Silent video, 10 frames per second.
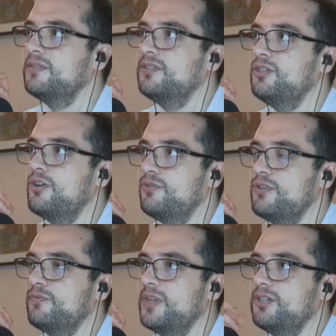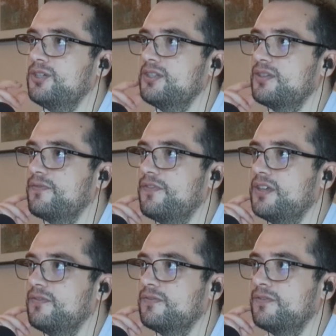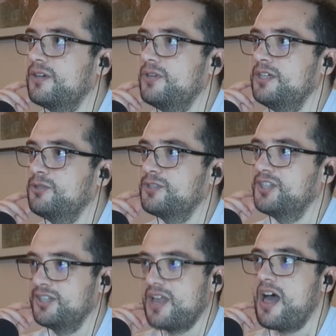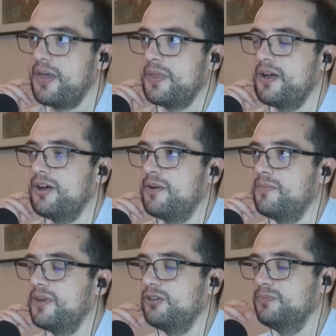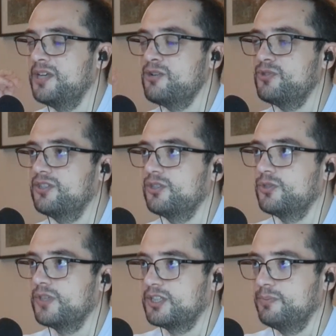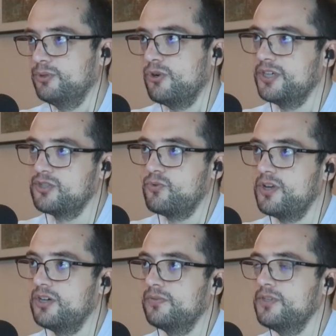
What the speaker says: You've mentioned something very interesting that I'll be interested to explore as well.